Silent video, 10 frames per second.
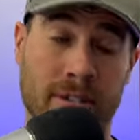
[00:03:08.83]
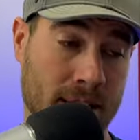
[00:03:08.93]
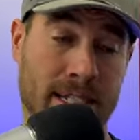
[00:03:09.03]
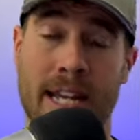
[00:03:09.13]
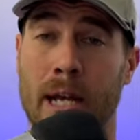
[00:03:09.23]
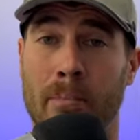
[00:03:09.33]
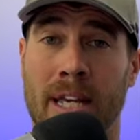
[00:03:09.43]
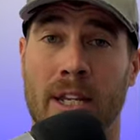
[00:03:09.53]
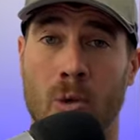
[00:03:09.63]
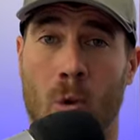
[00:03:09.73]
than the deck
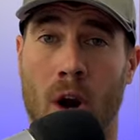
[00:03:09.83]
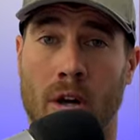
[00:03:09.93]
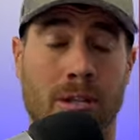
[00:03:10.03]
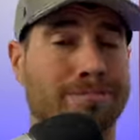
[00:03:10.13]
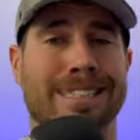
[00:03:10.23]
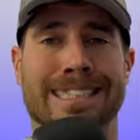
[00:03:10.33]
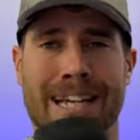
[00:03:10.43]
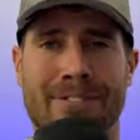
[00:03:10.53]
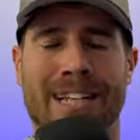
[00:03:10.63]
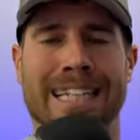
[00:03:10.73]
being in the water?
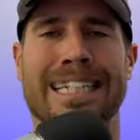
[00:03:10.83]
Definitely